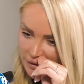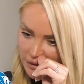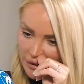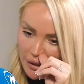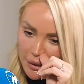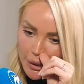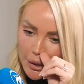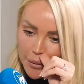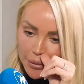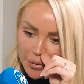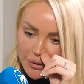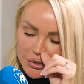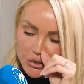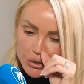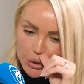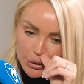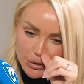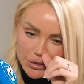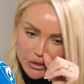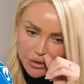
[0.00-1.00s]
and but it's
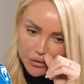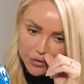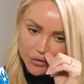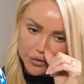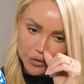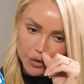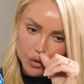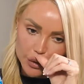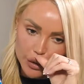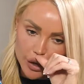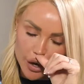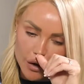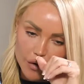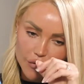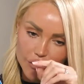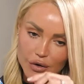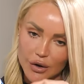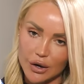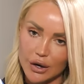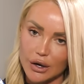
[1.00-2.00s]
also full
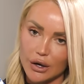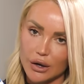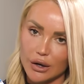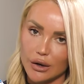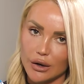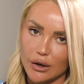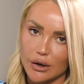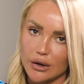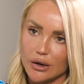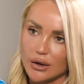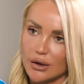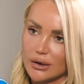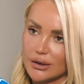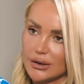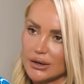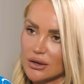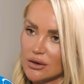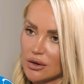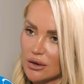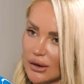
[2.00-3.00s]
of
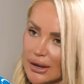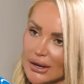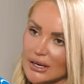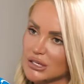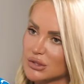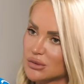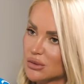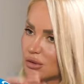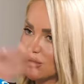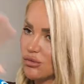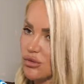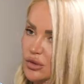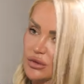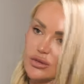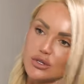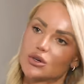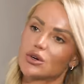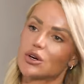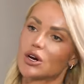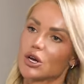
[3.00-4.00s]
neon lights with
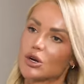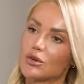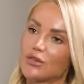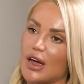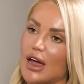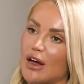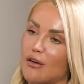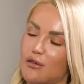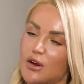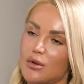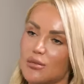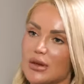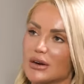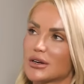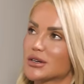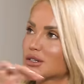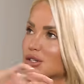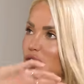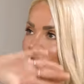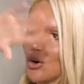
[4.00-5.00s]
Rude all over. Every
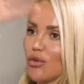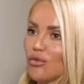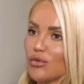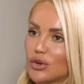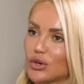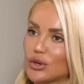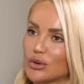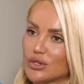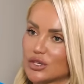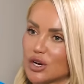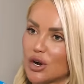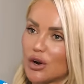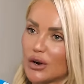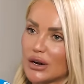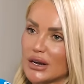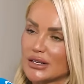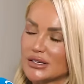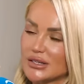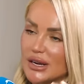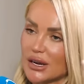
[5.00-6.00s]
mirror's got Rude on.
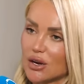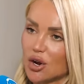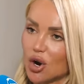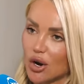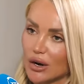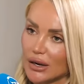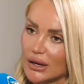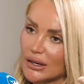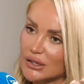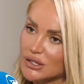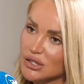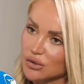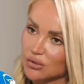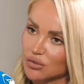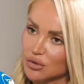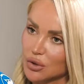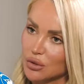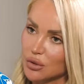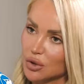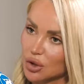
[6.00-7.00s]
It's iconic. It's the
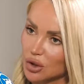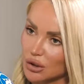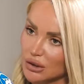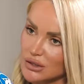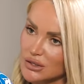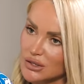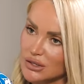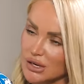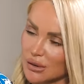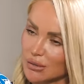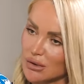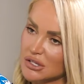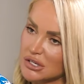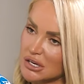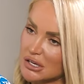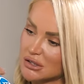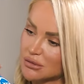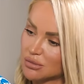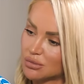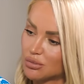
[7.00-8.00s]
Rude colours. So it's
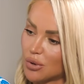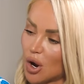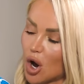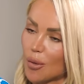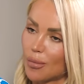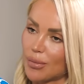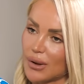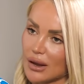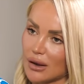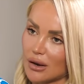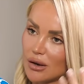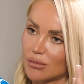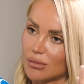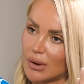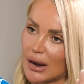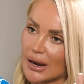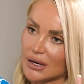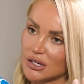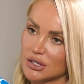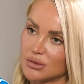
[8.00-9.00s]
it's pop, pink, and
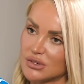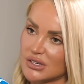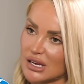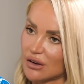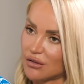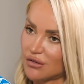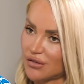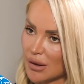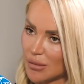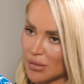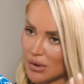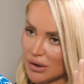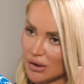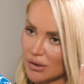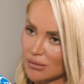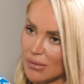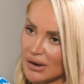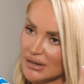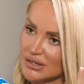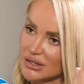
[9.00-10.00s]
black. So it's like feminine
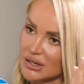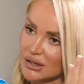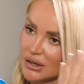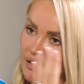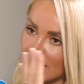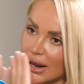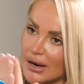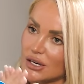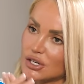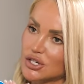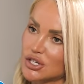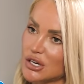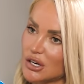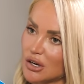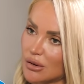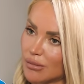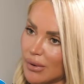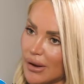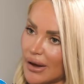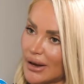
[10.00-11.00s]
and masculine energy
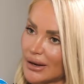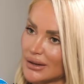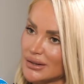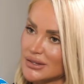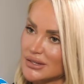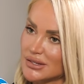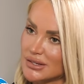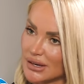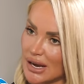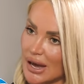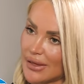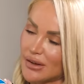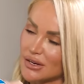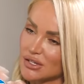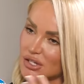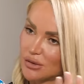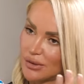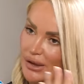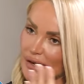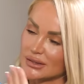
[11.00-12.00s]
combined together.
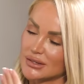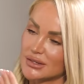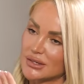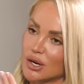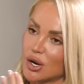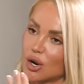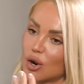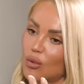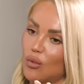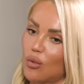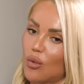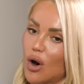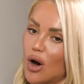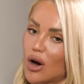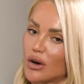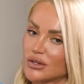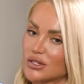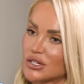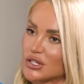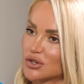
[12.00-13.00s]
So that's
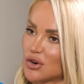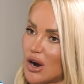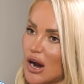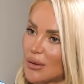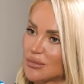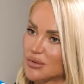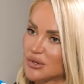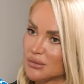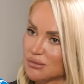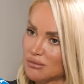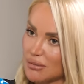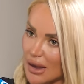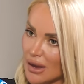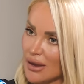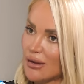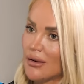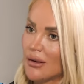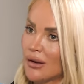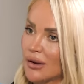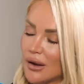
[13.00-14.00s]
what describes
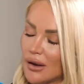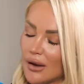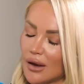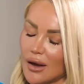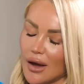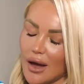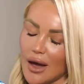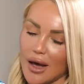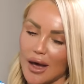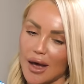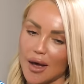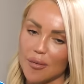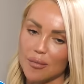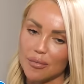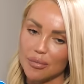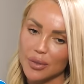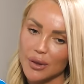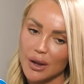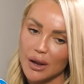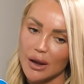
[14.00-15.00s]
me.
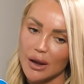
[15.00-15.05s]
Um,